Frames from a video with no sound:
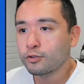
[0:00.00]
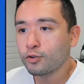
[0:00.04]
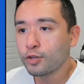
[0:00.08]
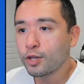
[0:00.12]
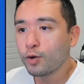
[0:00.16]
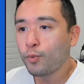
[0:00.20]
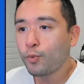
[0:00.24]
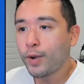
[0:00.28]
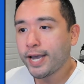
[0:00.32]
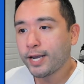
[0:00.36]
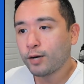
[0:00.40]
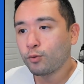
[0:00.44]
So
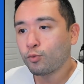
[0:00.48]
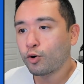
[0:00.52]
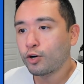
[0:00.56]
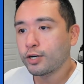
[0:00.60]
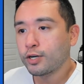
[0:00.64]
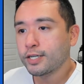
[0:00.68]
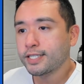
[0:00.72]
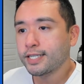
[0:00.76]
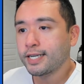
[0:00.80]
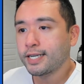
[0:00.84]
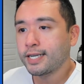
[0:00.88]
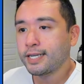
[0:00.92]
the way it
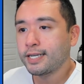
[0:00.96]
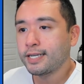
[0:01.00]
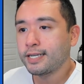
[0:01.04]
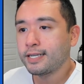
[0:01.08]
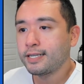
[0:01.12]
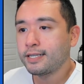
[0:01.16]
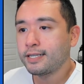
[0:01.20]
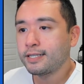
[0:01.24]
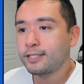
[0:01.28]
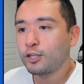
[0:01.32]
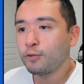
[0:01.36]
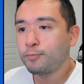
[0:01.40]
works
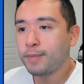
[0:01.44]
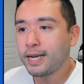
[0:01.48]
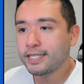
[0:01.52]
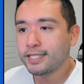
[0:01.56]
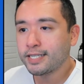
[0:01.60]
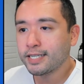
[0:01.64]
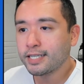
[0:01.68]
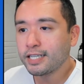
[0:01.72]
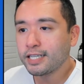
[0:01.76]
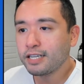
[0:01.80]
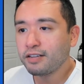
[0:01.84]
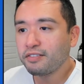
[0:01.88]
is you
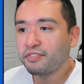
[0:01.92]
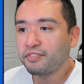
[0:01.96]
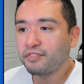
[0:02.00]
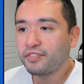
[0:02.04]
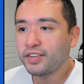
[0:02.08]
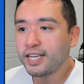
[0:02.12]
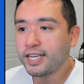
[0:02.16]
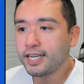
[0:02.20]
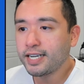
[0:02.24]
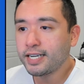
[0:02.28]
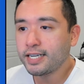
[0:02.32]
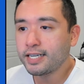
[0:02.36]
basically
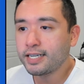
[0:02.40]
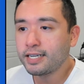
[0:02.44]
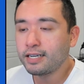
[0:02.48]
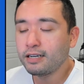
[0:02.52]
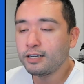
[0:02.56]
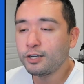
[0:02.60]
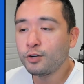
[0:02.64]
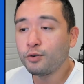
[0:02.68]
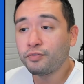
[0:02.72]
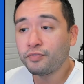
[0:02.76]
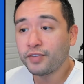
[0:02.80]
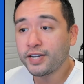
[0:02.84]
feed
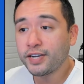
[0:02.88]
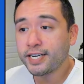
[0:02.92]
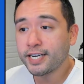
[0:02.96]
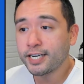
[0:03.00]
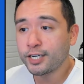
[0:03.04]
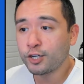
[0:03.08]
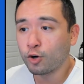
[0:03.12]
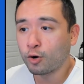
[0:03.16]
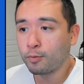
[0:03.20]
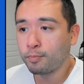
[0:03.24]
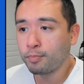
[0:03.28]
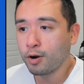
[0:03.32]

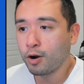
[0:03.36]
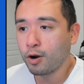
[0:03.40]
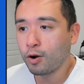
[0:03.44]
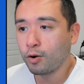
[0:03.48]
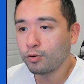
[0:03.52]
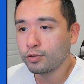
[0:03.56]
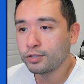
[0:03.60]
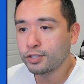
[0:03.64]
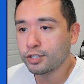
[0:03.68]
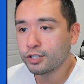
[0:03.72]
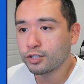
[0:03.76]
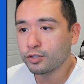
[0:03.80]
it your
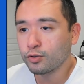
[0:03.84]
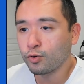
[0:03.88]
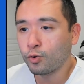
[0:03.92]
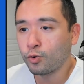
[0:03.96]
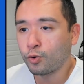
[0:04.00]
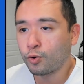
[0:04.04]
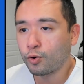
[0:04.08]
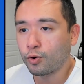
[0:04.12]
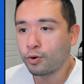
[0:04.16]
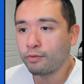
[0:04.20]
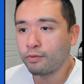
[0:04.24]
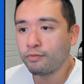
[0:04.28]
posts
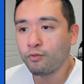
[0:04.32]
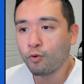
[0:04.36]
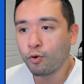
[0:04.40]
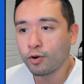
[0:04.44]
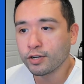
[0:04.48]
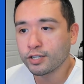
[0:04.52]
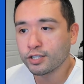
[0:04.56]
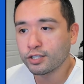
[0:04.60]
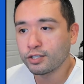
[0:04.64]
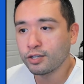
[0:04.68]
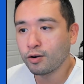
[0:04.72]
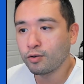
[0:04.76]
or
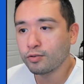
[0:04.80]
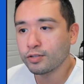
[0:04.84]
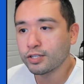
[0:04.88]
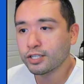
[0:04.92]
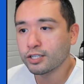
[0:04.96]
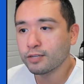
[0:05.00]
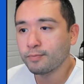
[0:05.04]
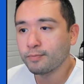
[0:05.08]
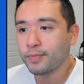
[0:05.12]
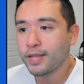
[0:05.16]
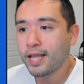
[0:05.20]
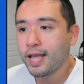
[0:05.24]
voice
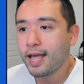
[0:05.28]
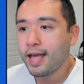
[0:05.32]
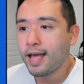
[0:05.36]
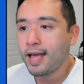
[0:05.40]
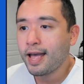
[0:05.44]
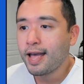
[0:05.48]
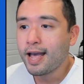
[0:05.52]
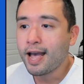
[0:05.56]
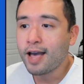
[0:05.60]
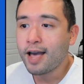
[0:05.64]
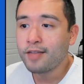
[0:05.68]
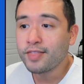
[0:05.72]
notes,
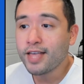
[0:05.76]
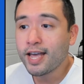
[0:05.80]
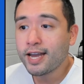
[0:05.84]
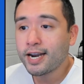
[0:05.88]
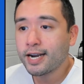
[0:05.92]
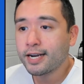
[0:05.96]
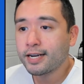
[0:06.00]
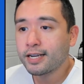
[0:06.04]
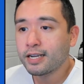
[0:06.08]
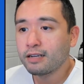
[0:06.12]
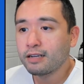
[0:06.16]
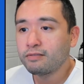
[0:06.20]
and then
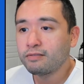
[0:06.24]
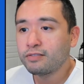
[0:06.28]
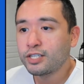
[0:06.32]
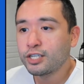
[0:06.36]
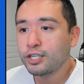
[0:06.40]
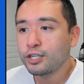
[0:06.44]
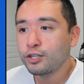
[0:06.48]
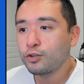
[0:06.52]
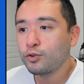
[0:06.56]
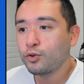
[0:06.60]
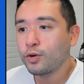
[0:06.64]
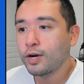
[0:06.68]
it gives
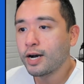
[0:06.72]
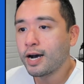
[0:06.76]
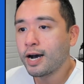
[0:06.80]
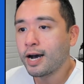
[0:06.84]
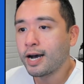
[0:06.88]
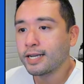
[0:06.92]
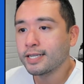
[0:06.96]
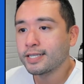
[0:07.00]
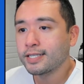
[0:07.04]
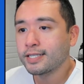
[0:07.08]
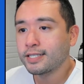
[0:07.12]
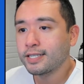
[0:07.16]
you
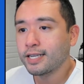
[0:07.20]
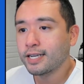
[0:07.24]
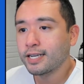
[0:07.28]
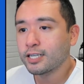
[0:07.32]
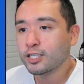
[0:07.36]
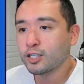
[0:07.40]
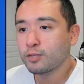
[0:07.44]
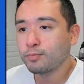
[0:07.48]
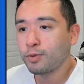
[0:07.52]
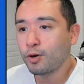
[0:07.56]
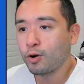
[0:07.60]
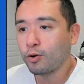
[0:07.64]

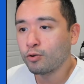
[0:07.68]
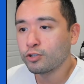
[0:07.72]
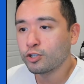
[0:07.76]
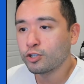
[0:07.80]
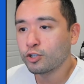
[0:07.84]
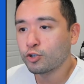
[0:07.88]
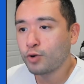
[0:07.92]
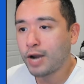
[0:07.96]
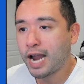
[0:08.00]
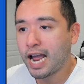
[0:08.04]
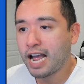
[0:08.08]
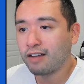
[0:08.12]
6
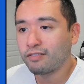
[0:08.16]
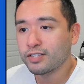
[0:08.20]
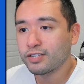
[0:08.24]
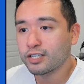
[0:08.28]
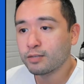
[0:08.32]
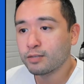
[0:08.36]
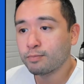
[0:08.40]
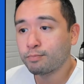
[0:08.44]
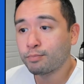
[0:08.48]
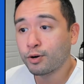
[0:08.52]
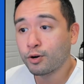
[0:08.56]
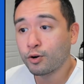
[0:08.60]
post
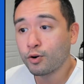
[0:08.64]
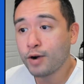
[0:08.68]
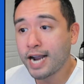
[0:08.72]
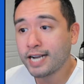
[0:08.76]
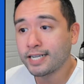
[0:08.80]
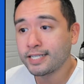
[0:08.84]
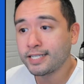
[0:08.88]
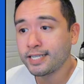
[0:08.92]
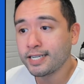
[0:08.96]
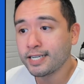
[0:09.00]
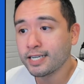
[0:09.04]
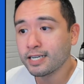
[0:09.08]
drafts per
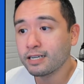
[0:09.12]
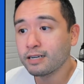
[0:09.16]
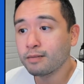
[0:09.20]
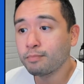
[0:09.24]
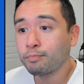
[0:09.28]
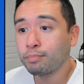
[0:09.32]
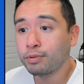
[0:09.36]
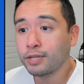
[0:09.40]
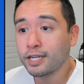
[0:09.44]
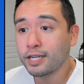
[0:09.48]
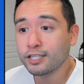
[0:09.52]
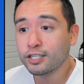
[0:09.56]

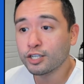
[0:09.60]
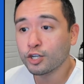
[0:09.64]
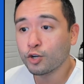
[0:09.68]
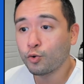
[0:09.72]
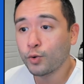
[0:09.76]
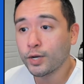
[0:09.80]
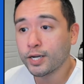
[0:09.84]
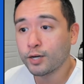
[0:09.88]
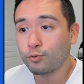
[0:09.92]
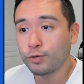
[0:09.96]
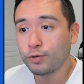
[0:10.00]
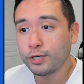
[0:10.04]
idea plus
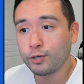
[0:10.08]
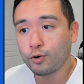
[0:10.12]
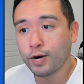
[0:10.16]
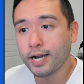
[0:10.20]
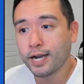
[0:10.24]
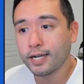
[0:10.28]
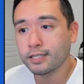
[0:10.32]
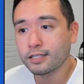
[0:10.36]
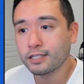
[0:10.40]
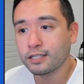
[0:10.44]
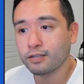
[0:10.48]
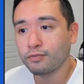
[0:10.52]
quick
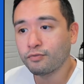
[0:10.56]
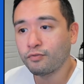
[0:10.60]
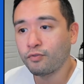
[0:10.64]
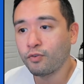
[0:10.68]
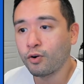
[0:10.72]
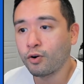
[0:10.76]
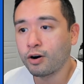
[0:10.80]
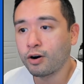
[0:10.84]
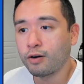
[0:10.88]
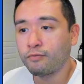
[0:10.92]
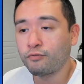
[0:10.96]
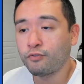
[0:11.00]
rewrites
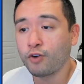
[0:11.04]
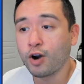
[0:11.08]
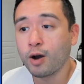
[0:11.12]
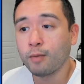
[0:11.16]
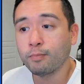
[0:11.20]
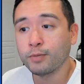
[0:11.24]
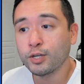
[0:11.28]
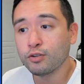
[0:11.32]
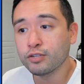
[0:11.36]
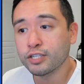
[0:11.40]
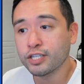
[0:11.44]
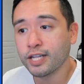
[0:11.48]

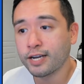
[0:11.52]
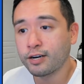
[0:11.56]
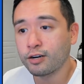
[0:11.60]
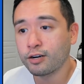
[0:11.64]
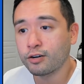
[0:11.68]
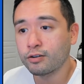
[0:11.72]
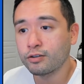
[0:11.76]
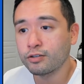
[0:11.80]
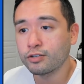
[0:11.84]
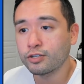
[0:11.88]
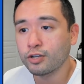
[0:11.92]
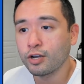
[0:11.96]
from
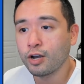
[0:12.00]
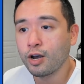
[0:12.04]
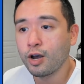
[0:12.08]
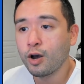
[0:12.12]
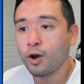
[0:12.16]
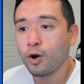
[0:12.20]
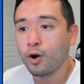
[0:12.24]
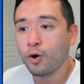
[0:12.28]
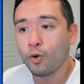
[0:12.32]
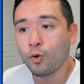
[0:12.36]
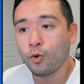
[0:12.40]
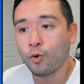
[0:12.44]
newsletters
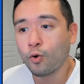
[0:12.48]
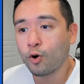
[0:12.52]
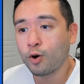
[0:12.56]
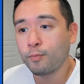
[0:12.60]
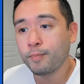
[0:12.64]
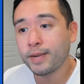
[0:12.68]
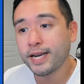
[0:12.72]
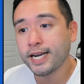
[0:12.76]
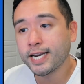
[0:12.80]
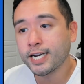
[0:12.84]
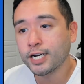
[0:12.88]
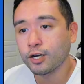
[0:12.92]
or
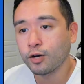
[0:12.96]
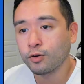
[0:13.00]
meeting